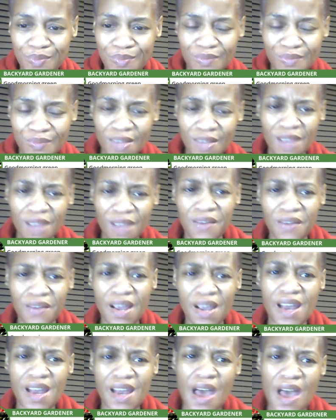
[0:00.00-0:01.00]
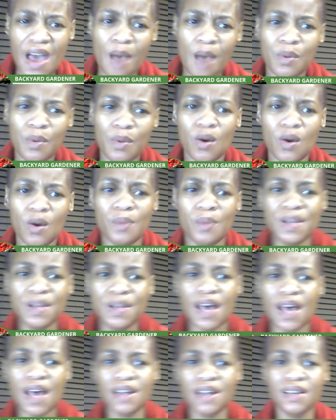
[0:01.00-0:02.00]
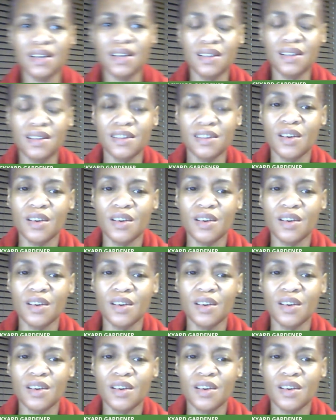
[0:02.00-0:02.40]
if it ain't an apple or a banana